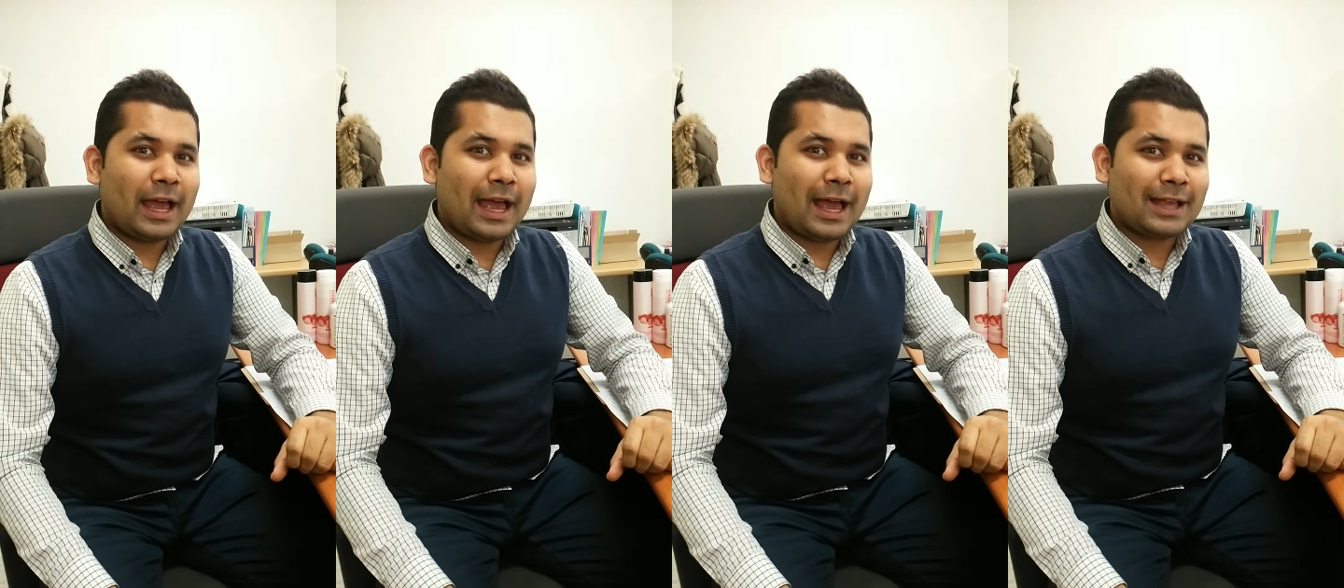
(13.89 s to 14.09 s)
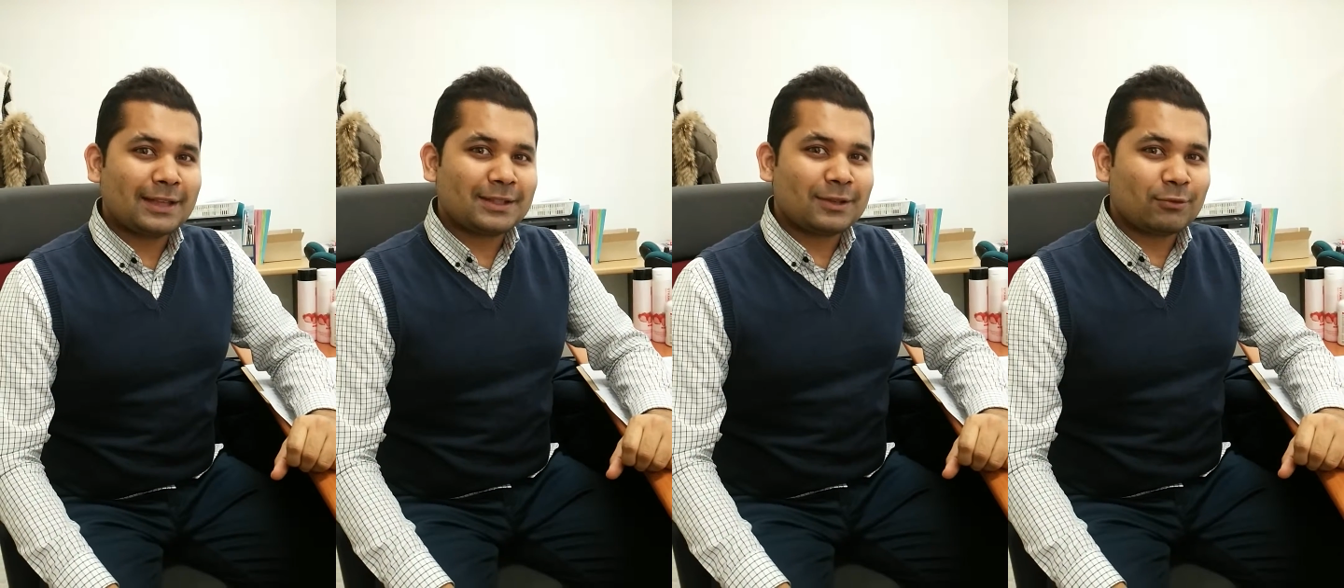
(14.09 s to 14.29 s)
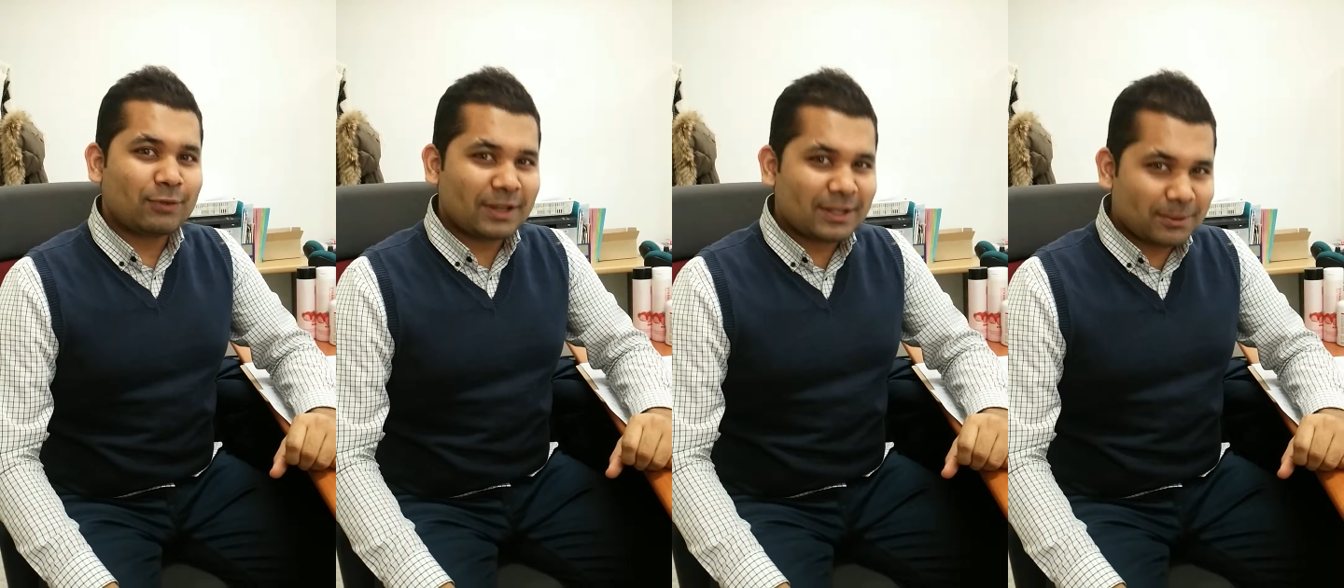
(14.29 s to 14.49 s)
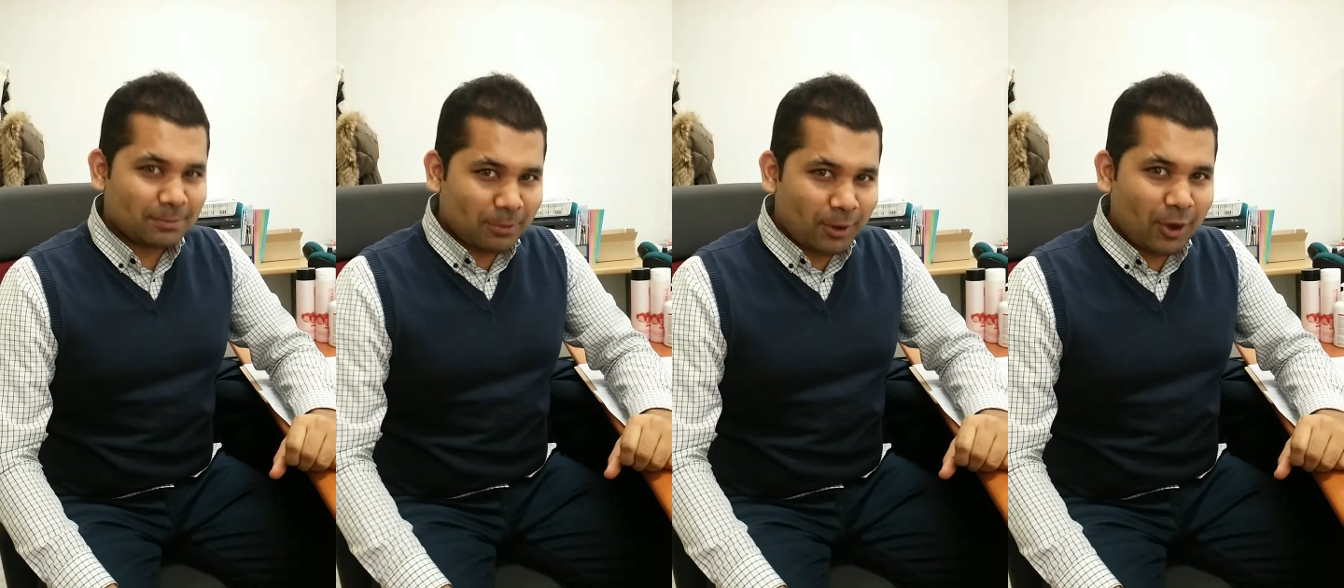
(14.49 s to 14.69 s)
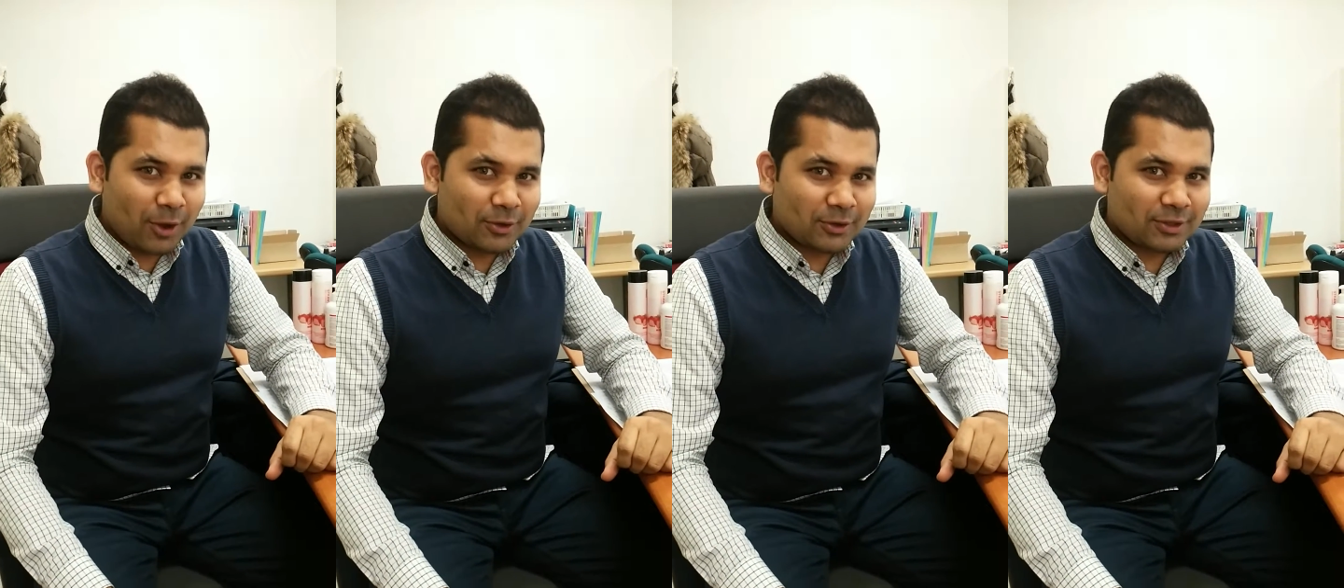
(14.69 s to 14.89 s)
as a
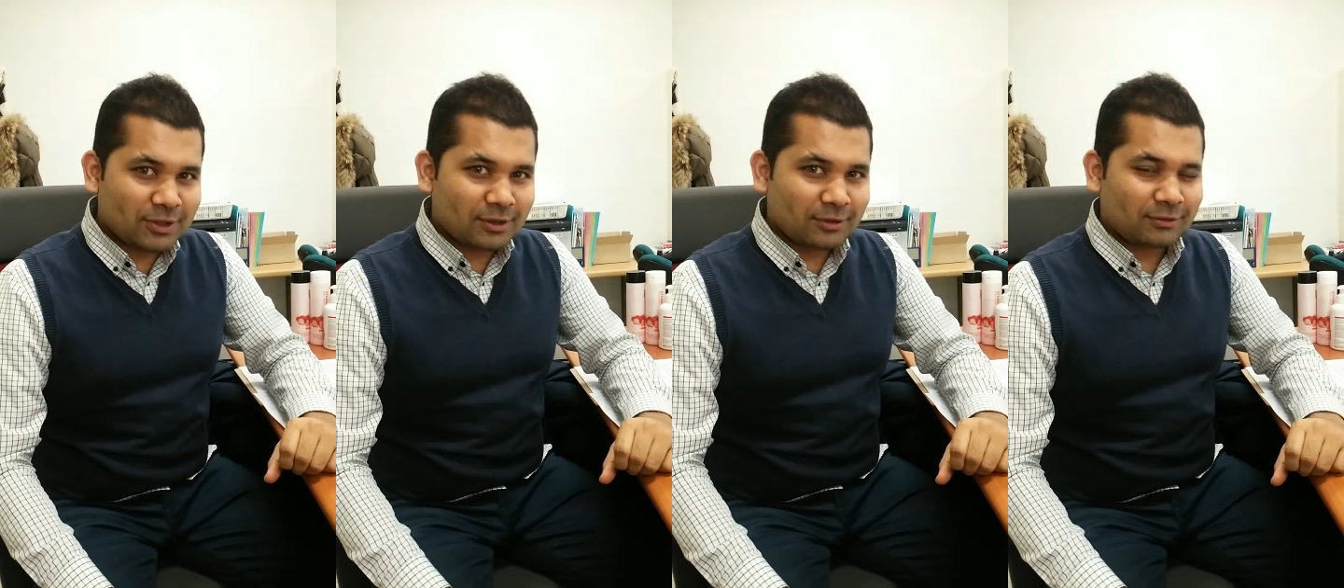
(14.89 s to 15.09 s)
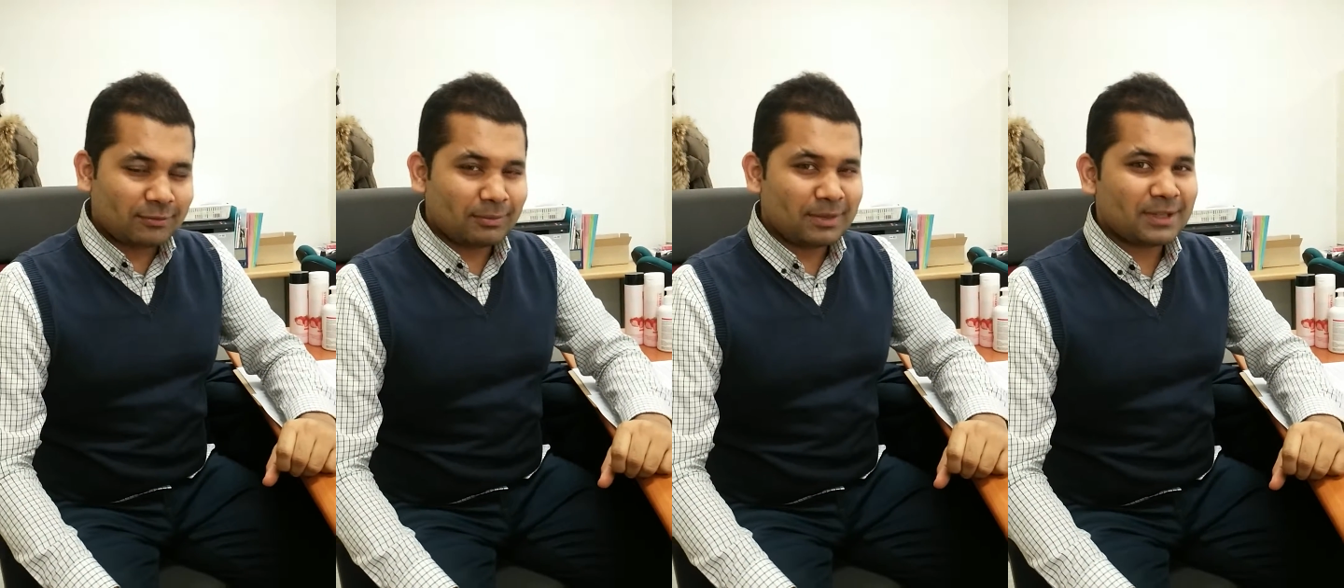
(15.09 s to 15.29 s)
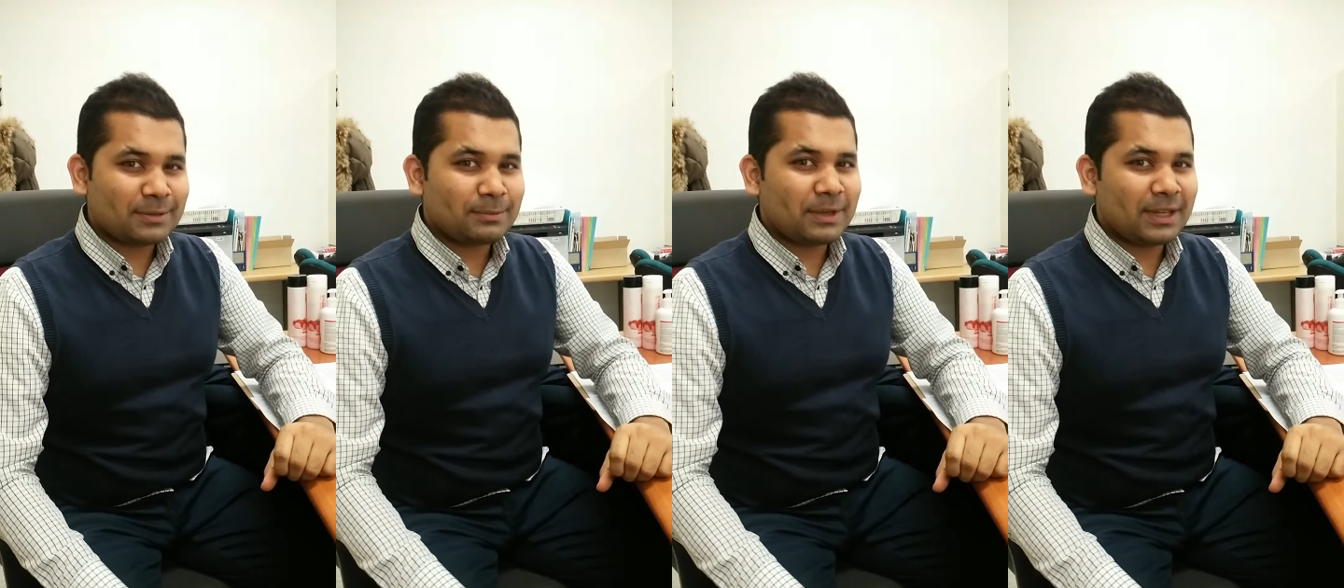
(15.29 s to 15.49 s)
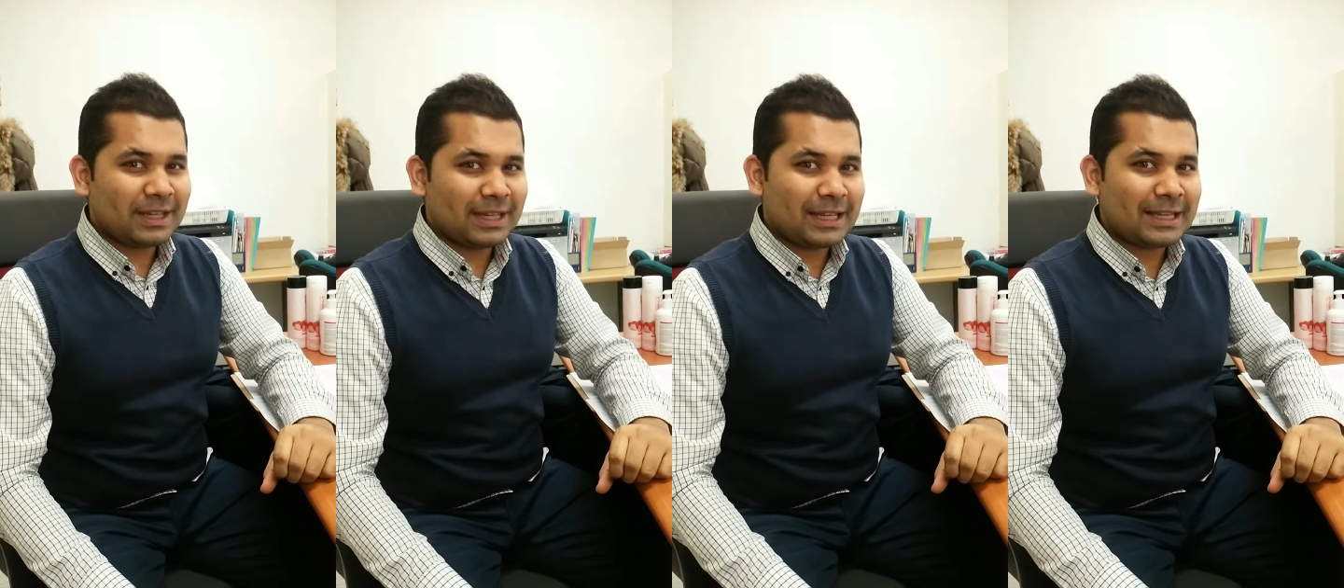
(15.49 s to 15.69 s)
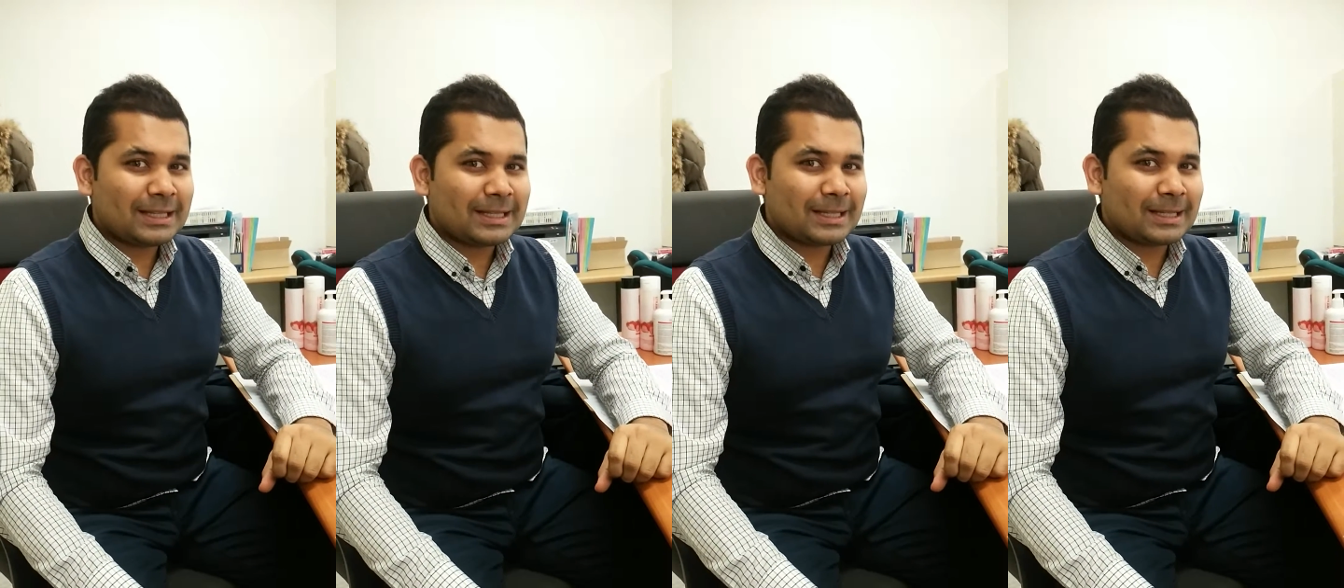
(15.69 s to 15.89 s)
response of Miss
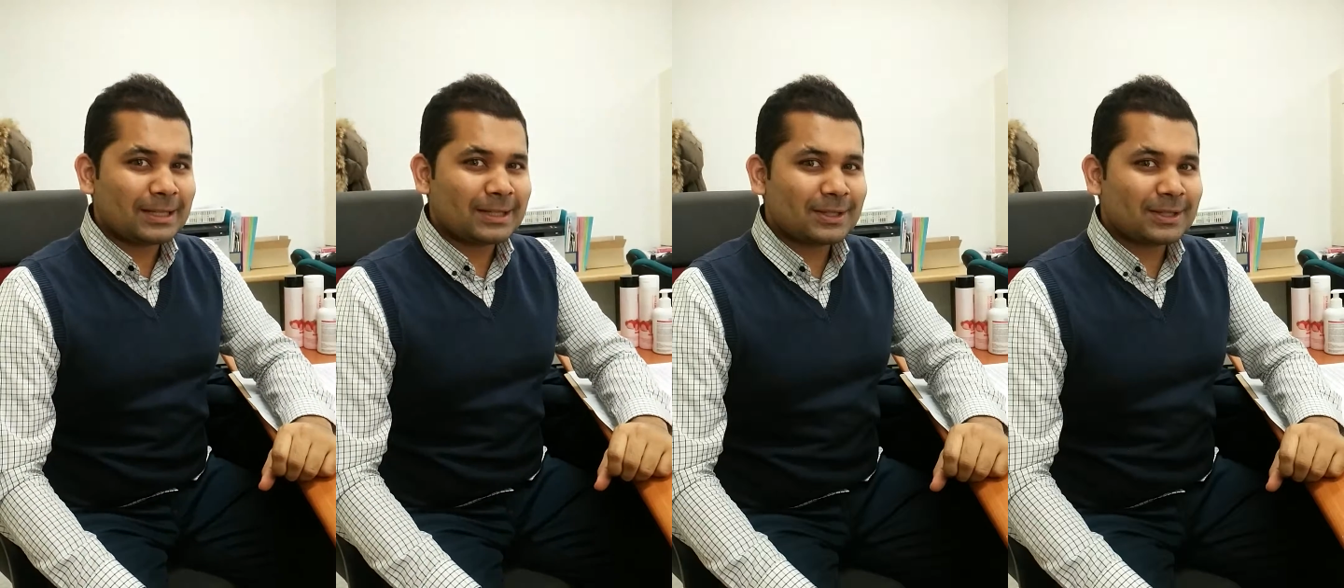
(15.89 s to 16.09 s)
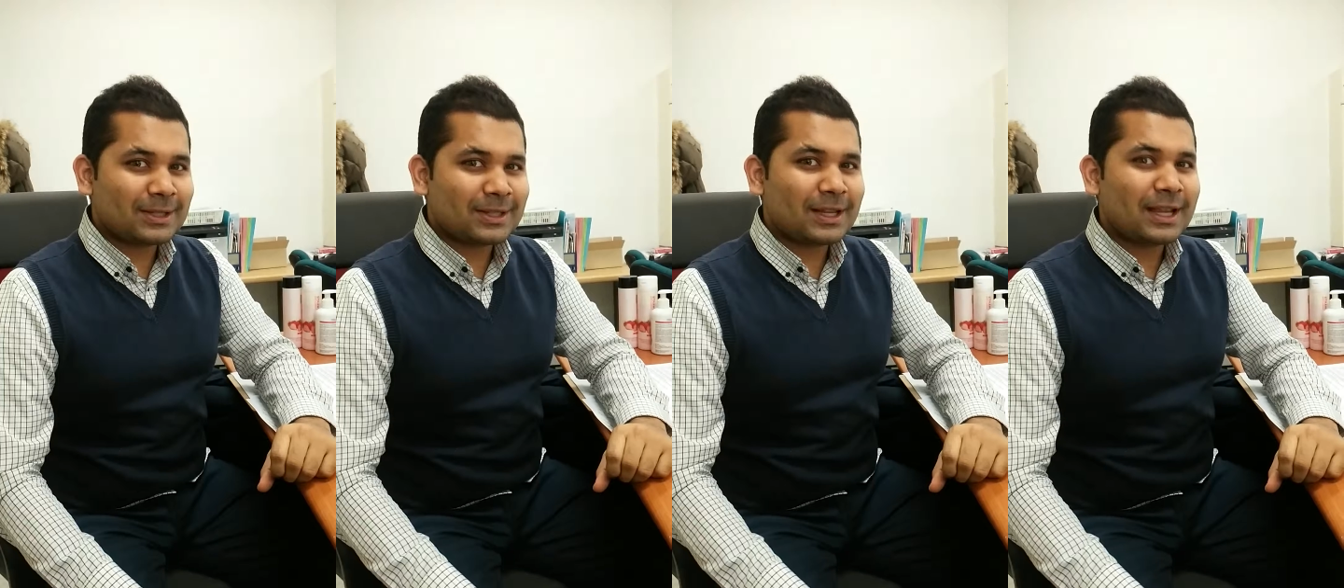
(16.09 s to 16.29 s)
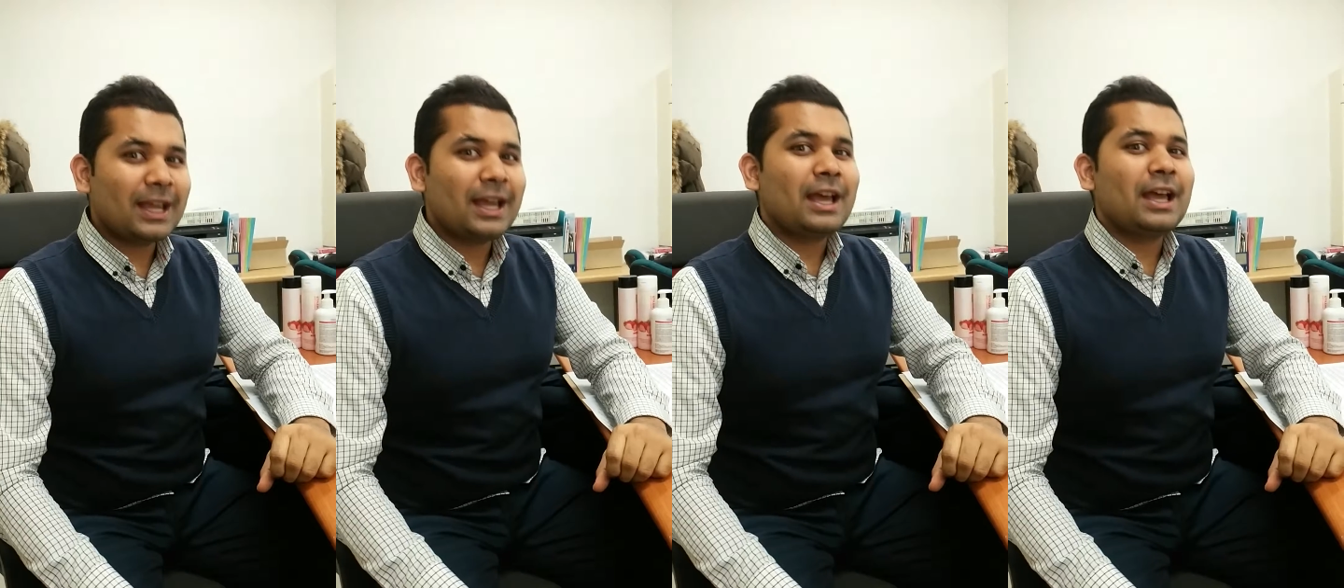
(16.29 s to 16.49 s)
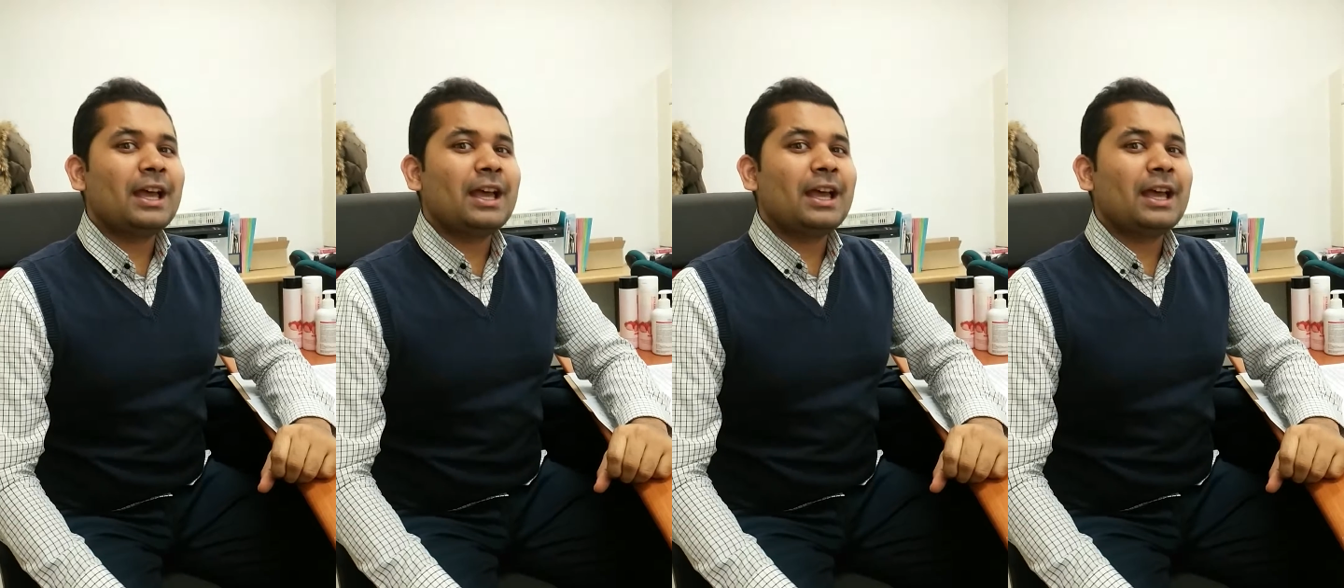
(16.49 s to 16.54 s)
Madison's